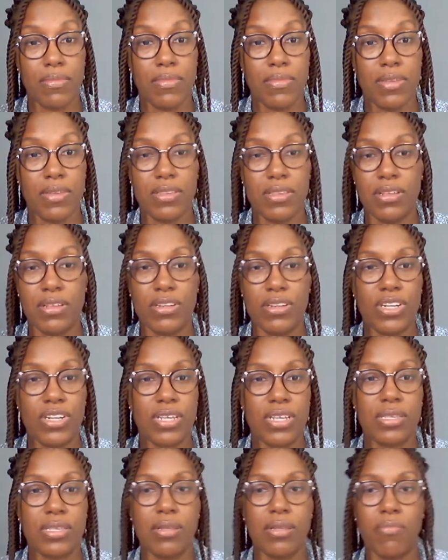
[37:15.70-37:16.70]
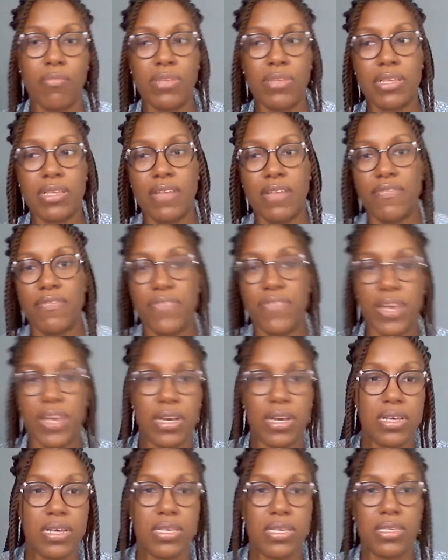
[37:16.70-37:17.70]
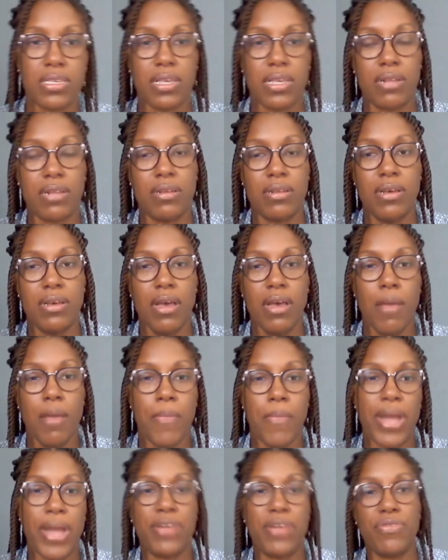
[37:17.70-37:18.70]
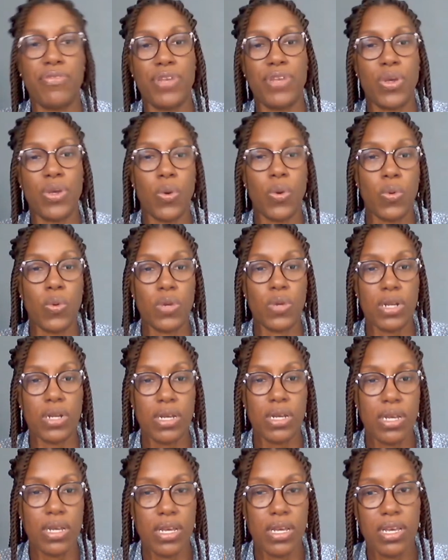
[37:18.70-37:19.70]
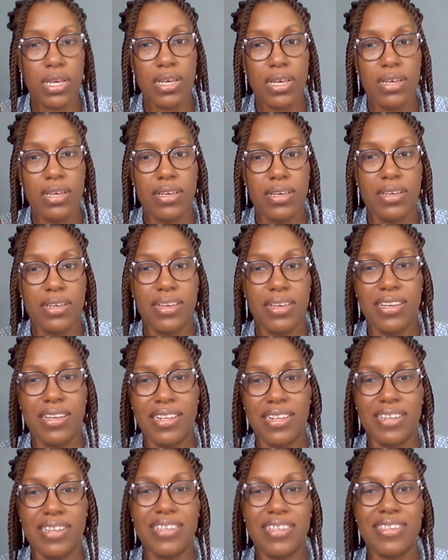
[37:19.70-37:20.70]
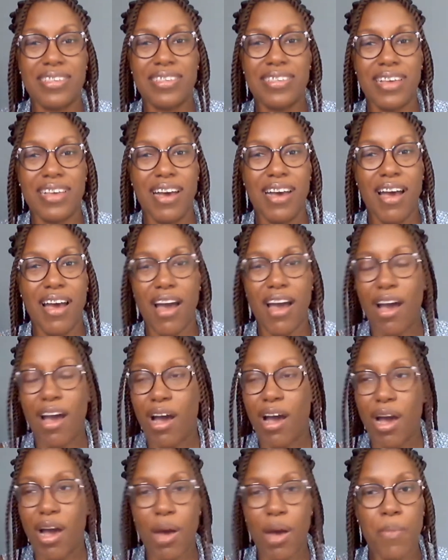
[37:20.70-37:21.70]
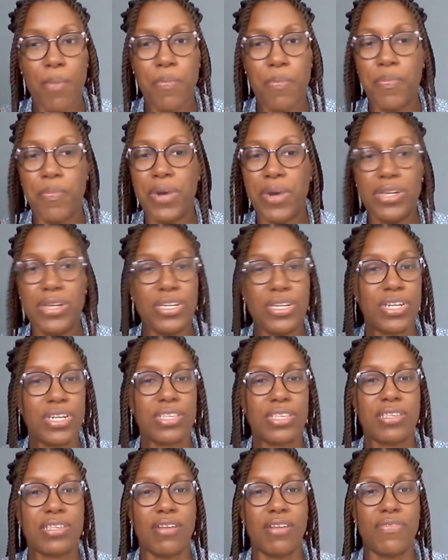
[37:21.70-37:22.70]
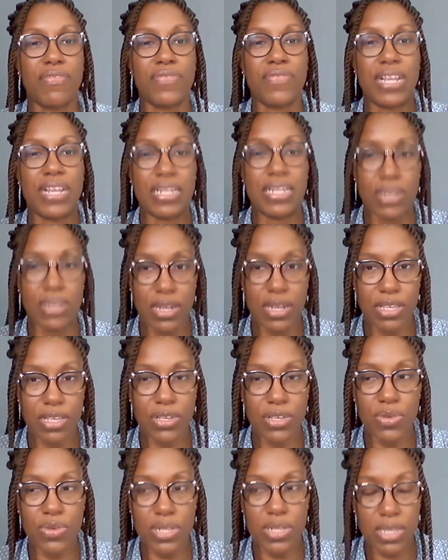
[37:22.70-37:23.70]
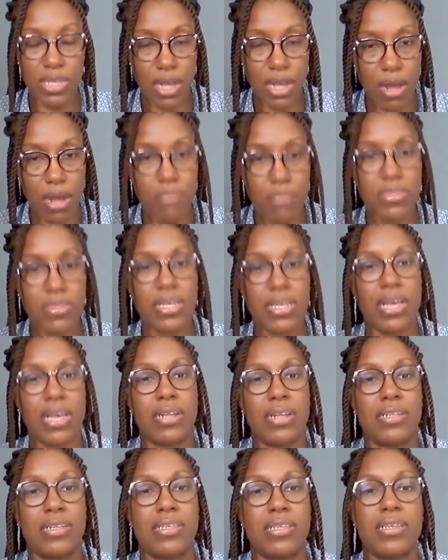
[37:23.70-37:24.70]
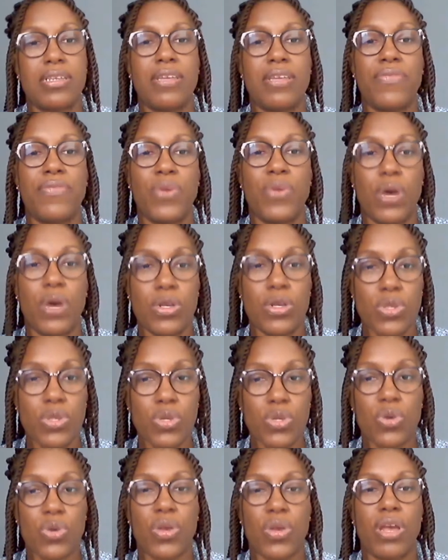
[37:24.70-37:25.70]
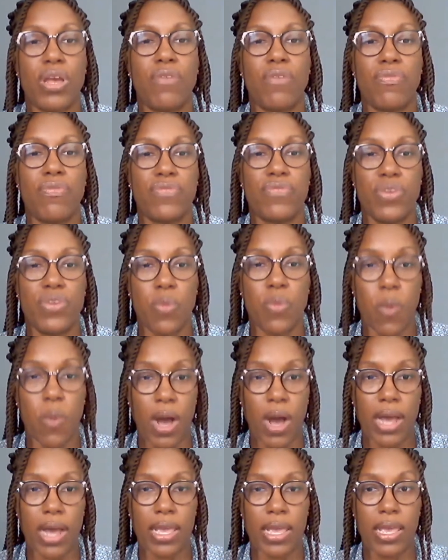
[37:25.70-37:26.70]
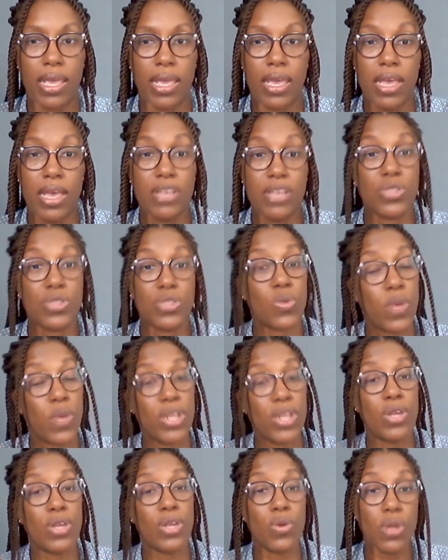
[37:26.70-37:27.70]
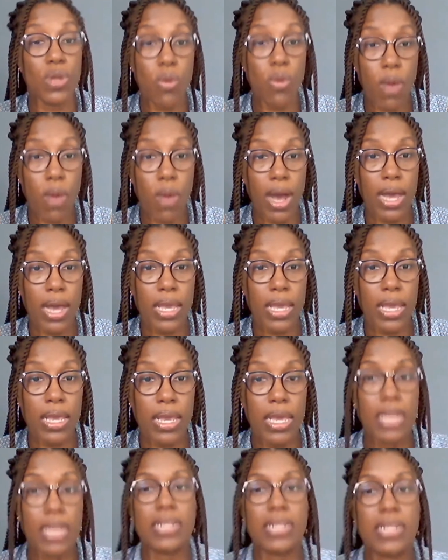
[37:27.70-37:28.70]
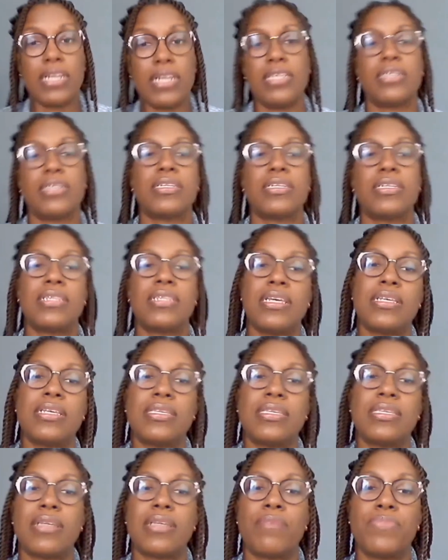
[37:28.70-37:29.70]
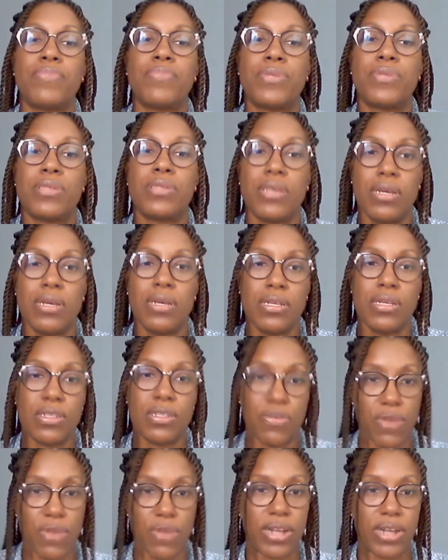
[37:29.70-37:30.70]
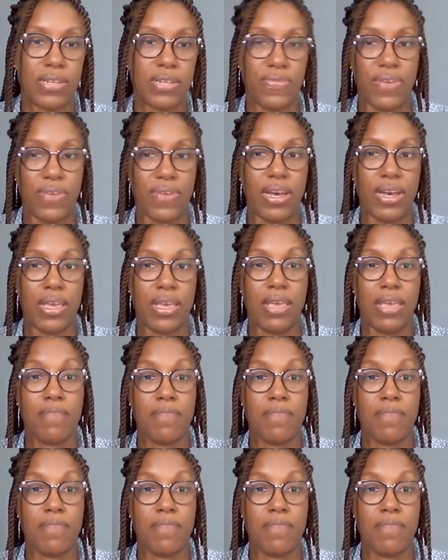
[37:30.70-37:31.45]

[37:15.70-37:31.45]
It's not just numbers and figures and binary code. It is a bunch of stuff that is going to come together to give you a story of the why. So when you know the why, then you could take steps to rectify